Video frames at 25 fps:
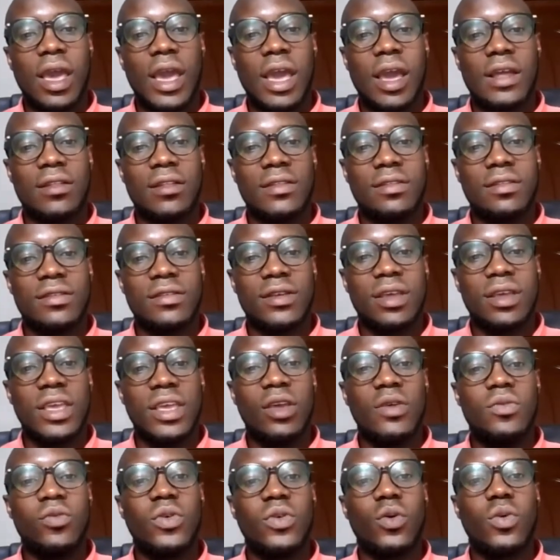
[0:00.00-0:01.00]
And
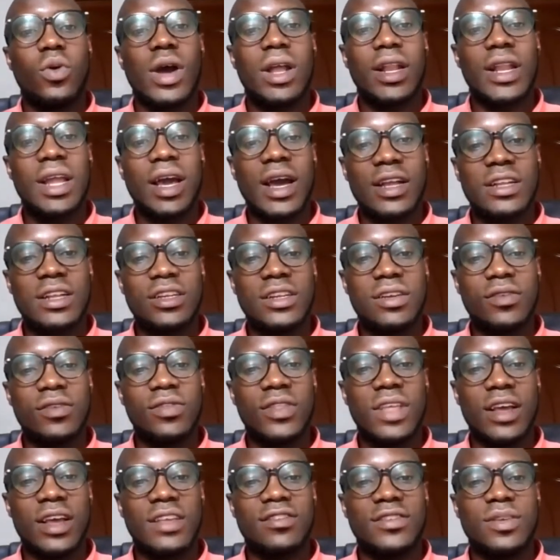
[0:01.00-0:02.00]
if we wanna achieve
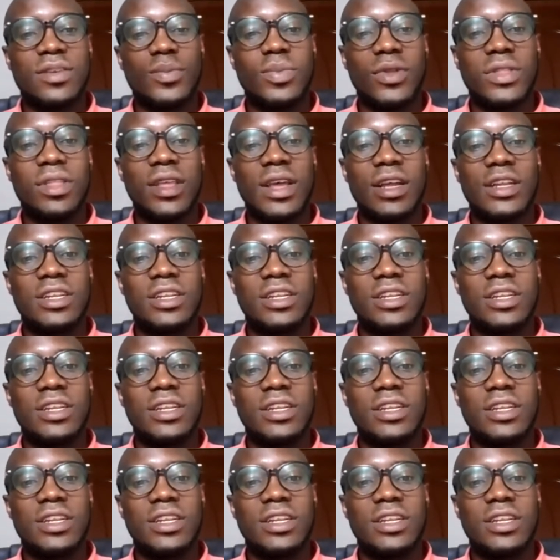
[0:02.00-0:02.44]
the ICPD